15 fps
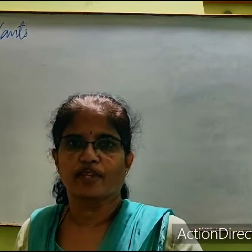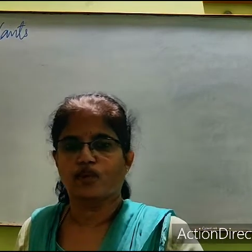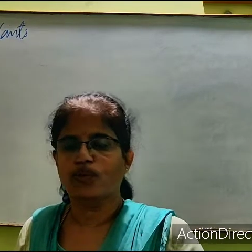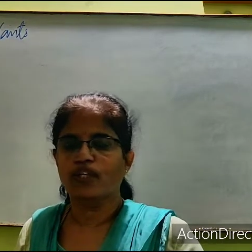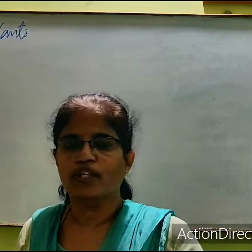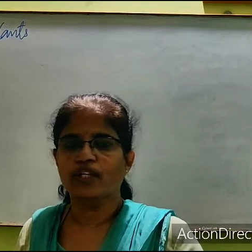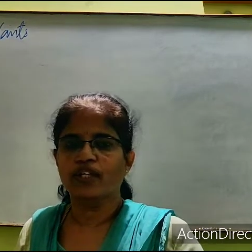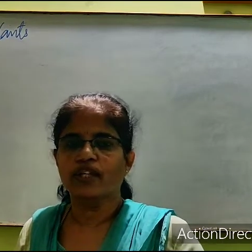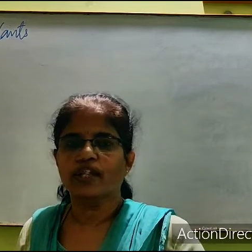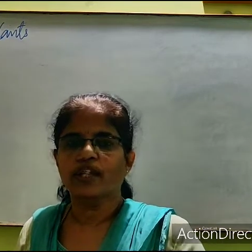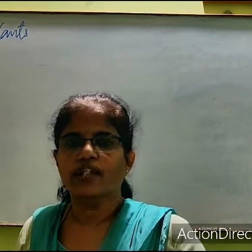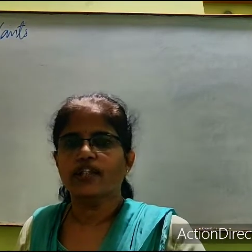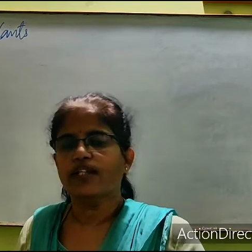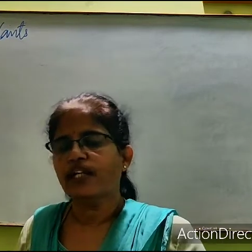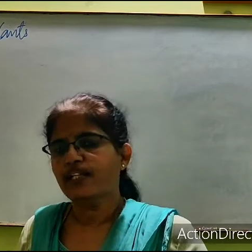Okay,
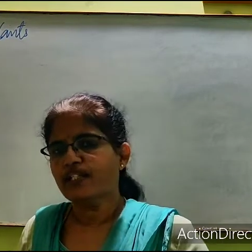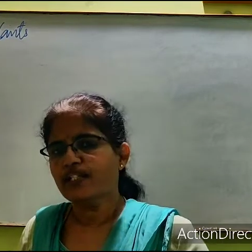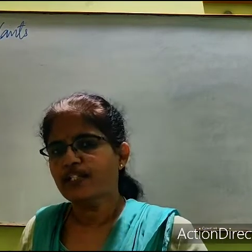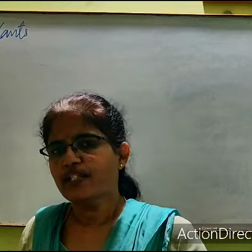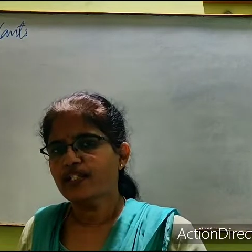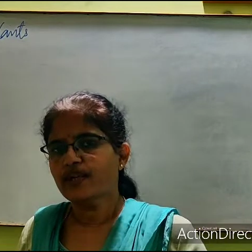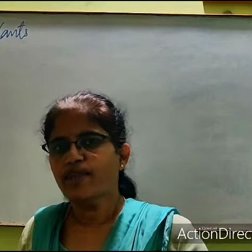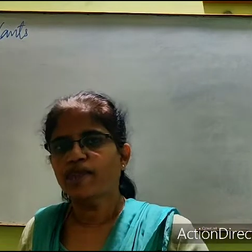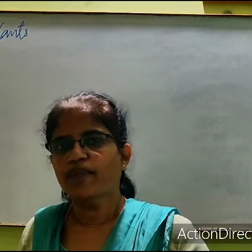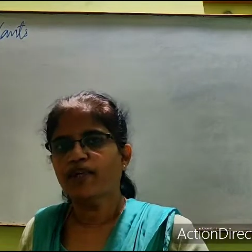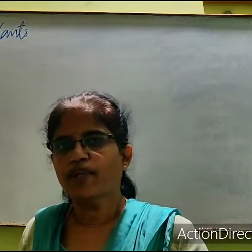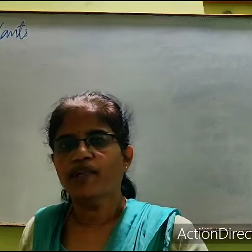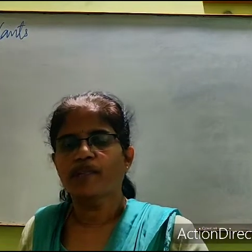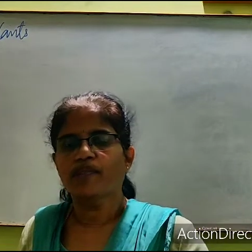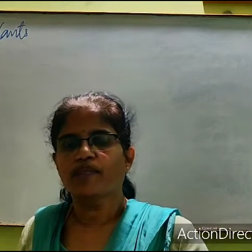that is a
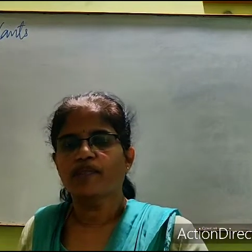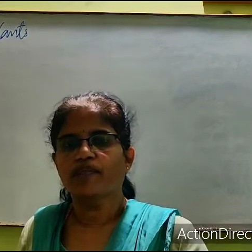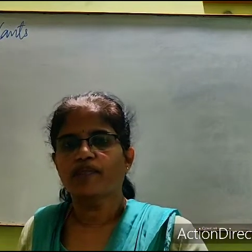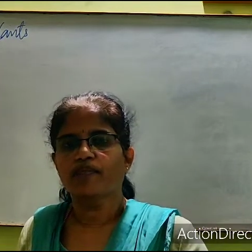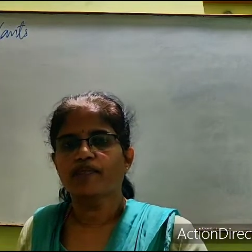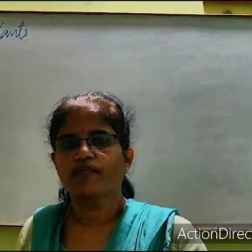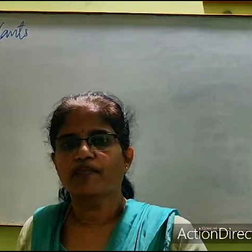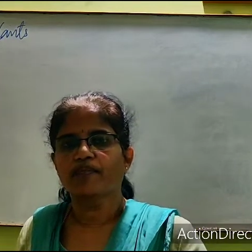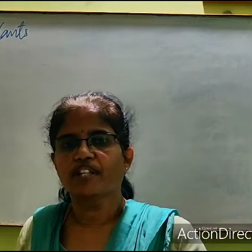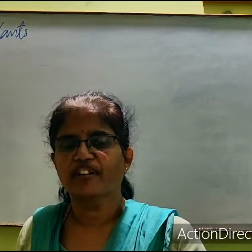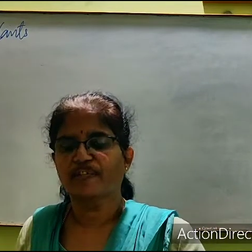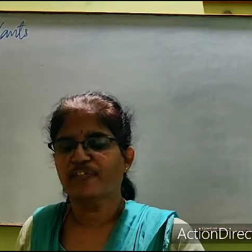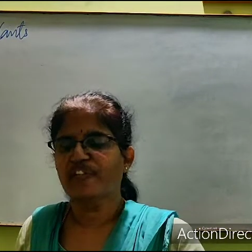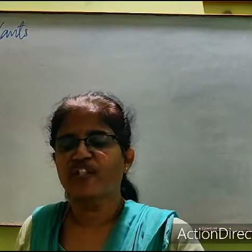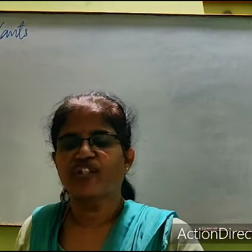simple
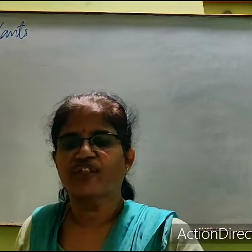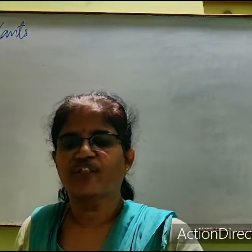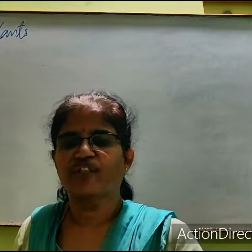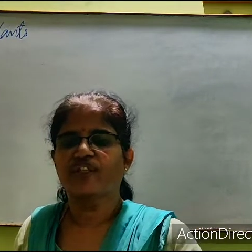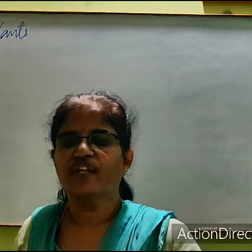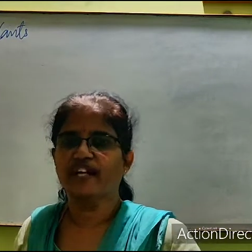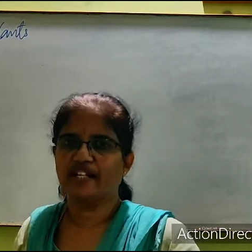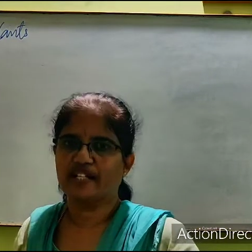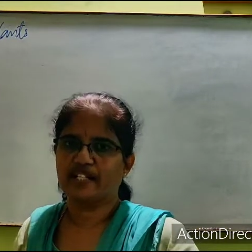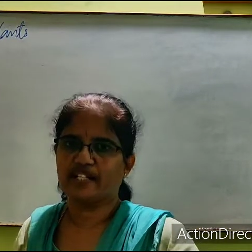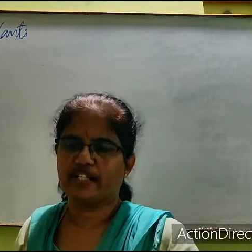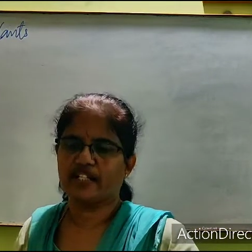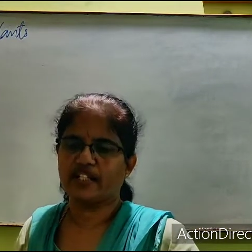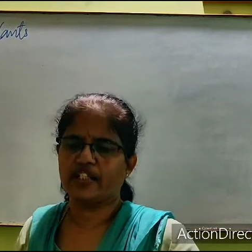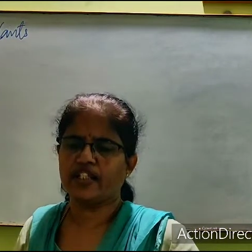definition for
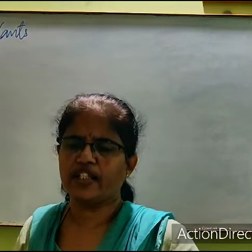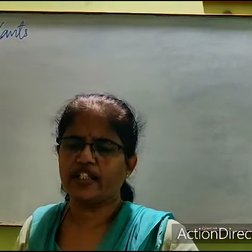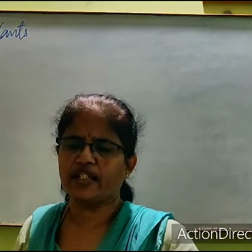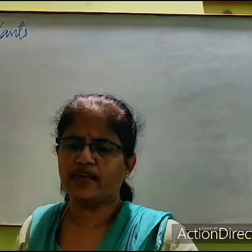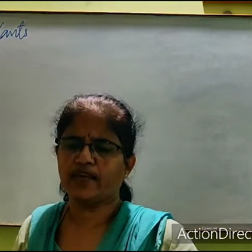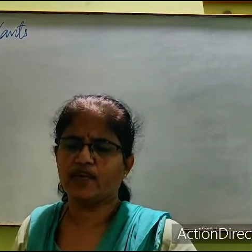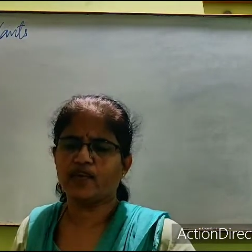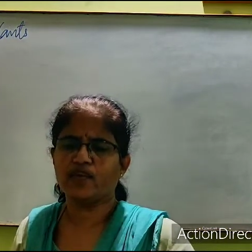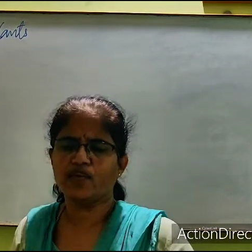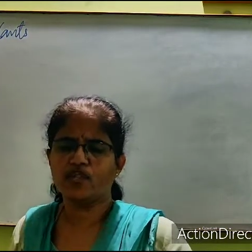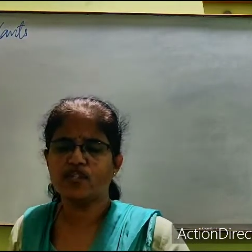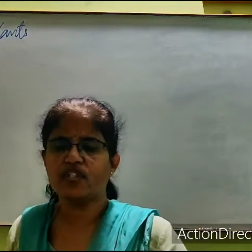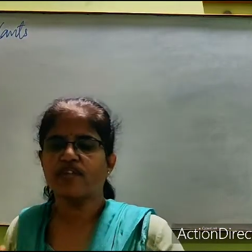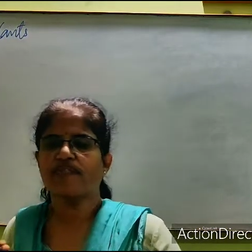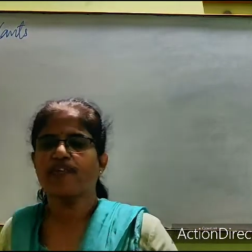excretion. It's a
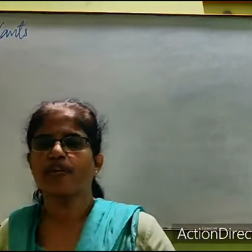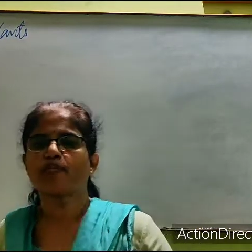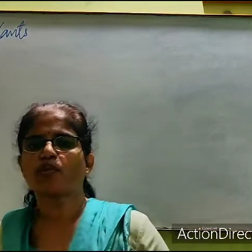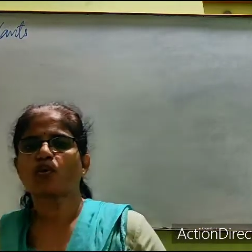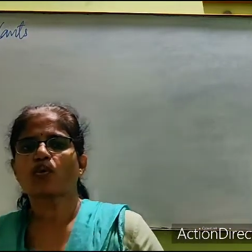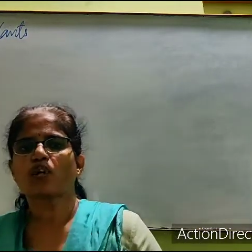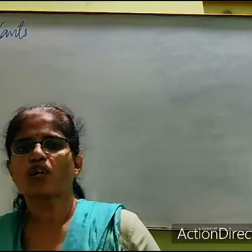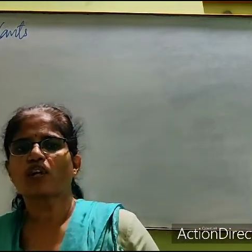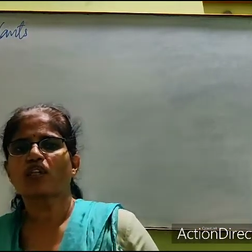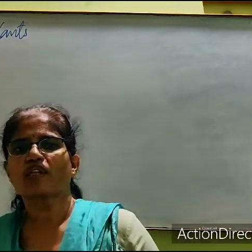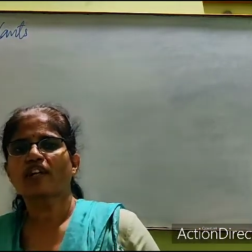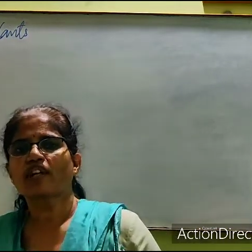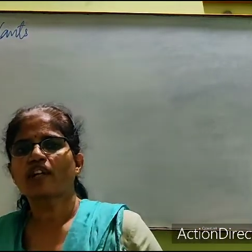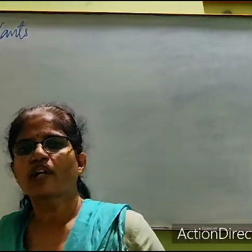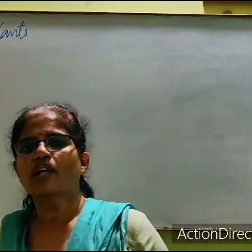process of removal
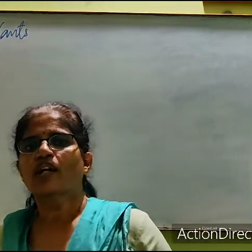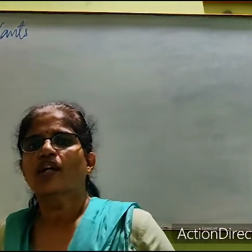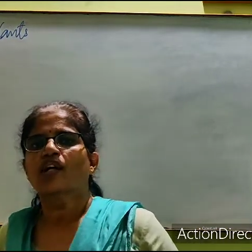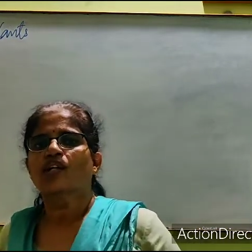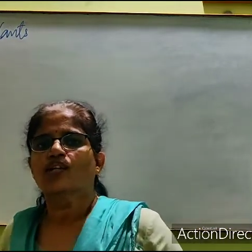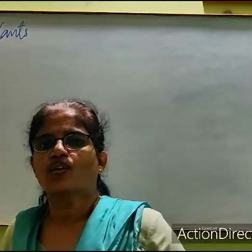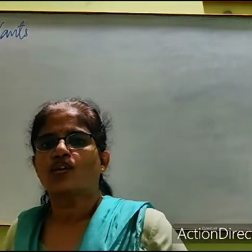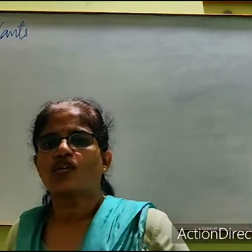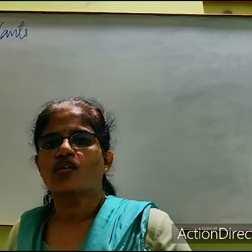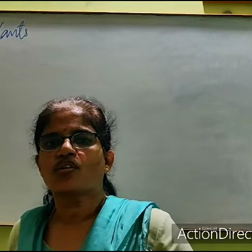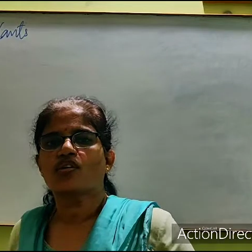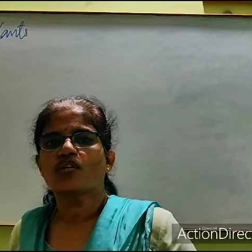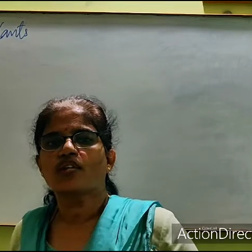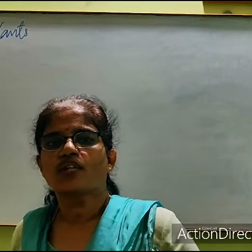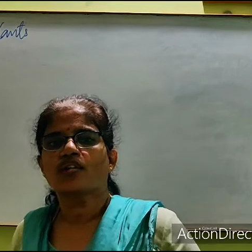of
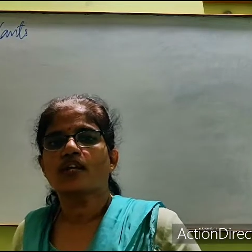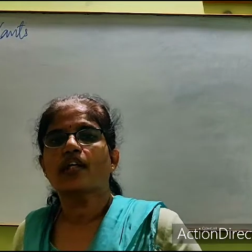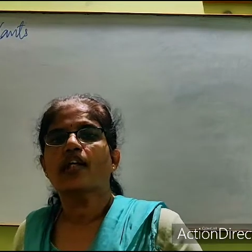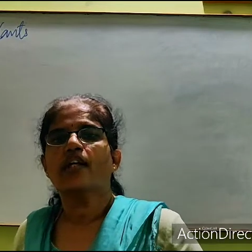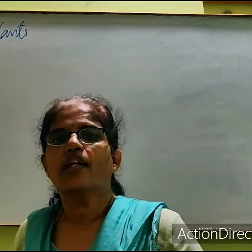toxic